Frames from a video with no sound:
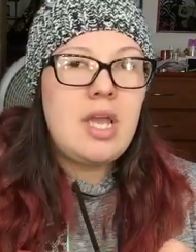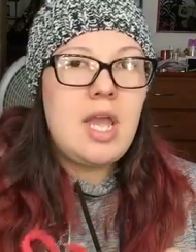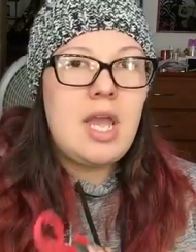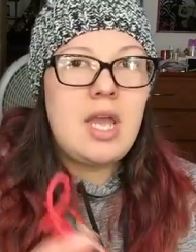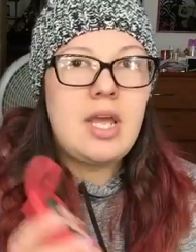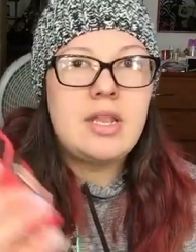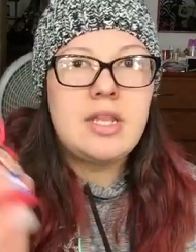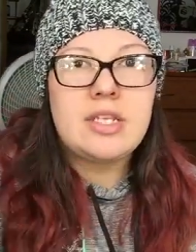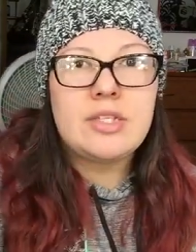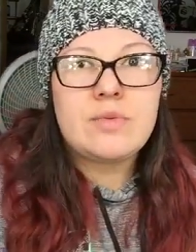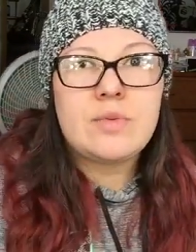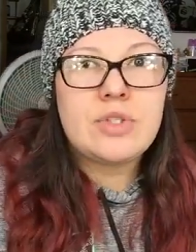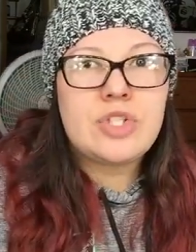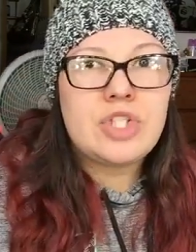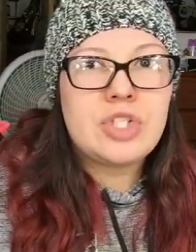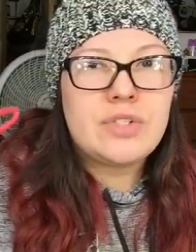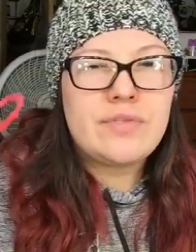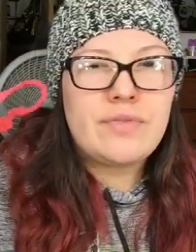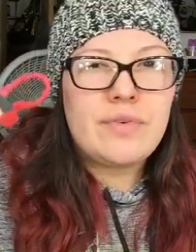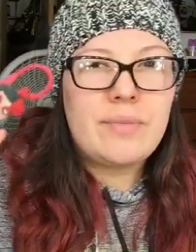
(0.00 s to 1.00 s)
And this was
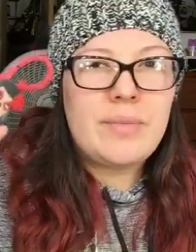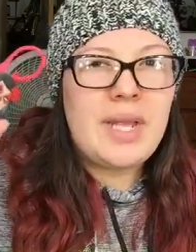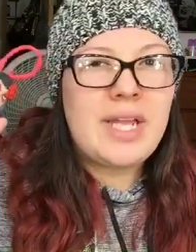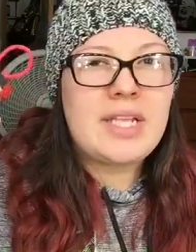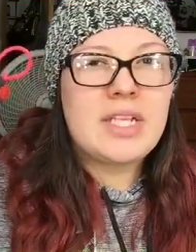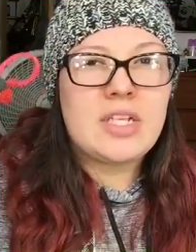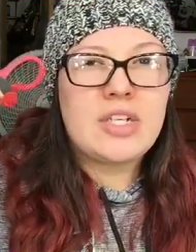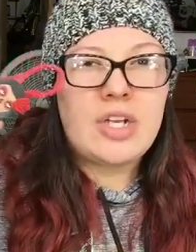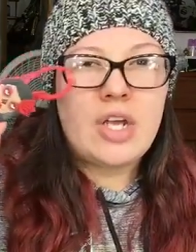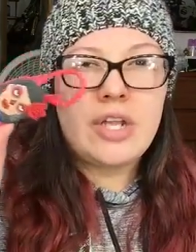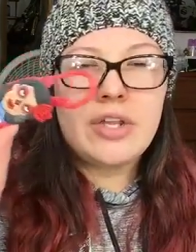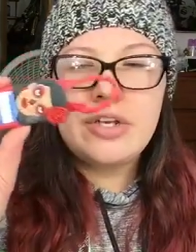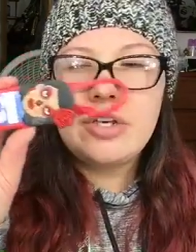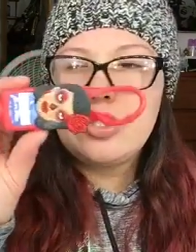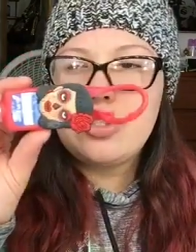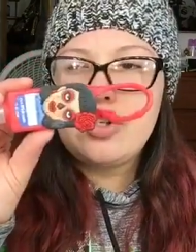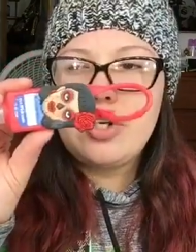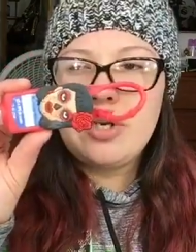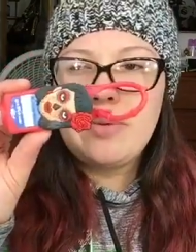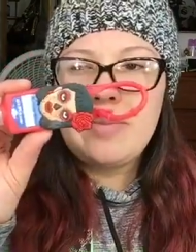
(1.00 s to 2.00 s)
just from like the Dollar
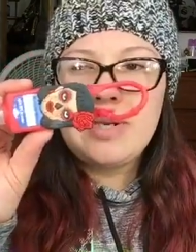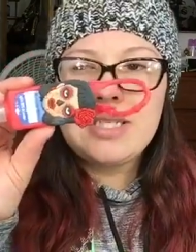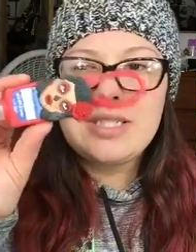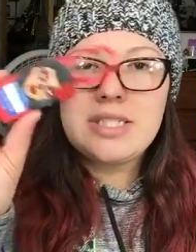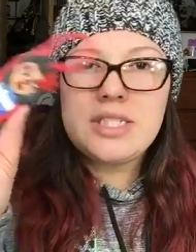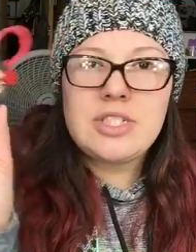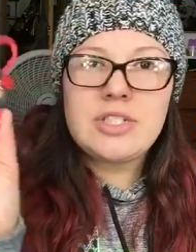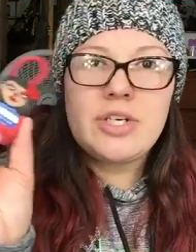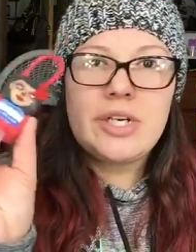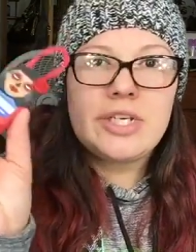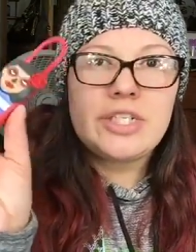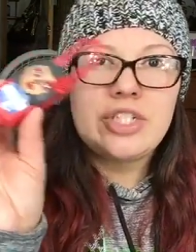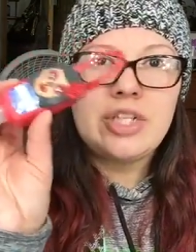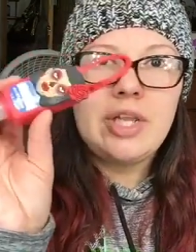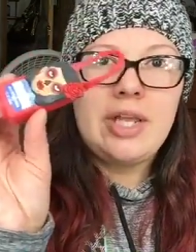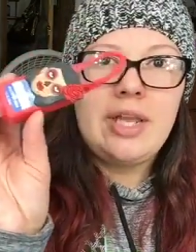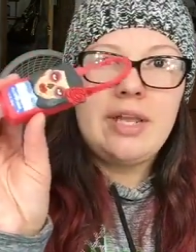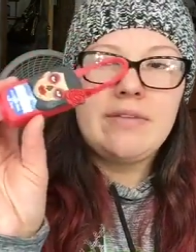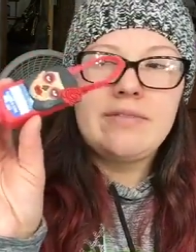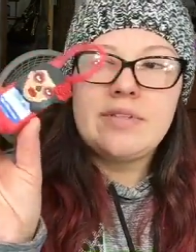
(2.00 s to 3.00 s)
Tree. My sister
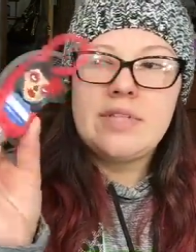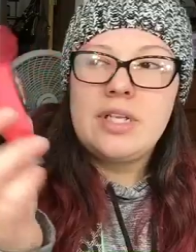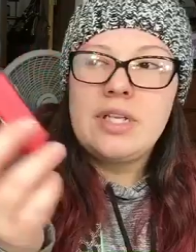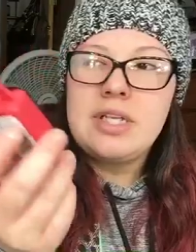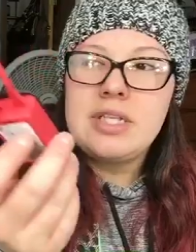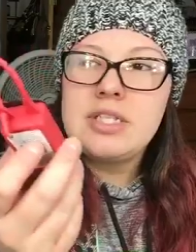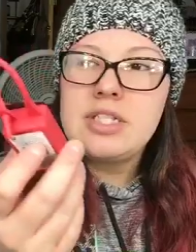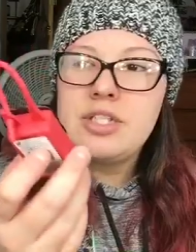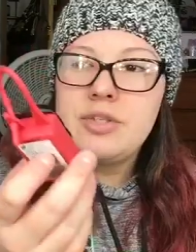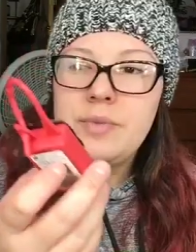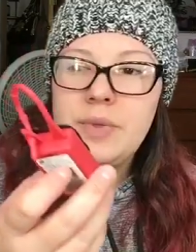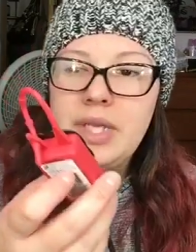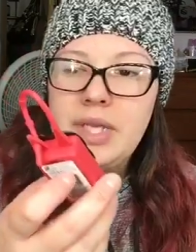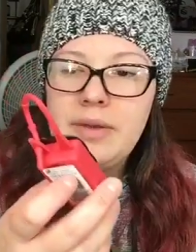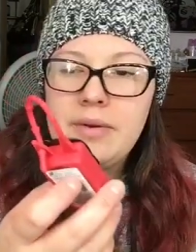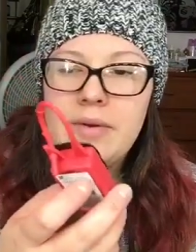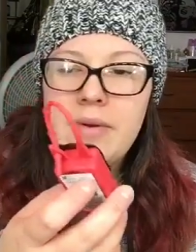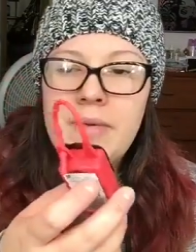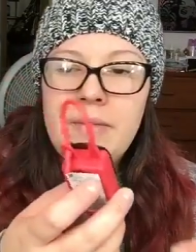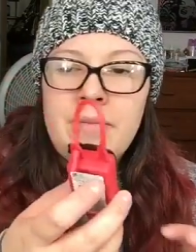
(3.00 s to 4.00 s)
actually gifted this to me.